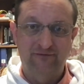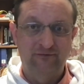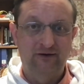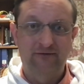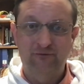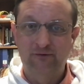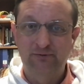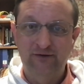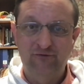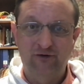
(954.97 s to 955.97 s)
If you have to
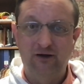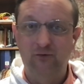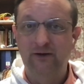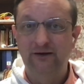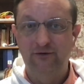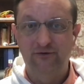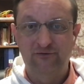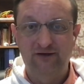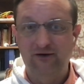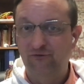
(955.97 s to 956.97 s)
replace your hallway or your
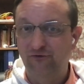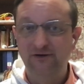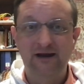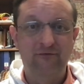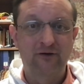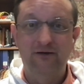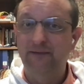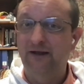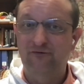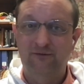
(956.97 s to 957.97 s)
stairs, you're never going to
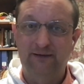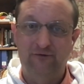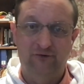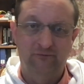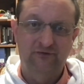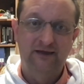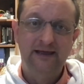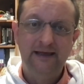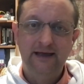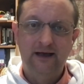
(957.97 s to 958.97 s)
match the bedrooms
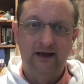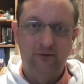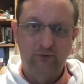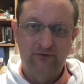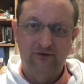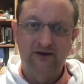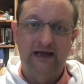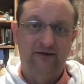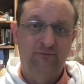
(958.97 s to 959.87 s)
with your dyes.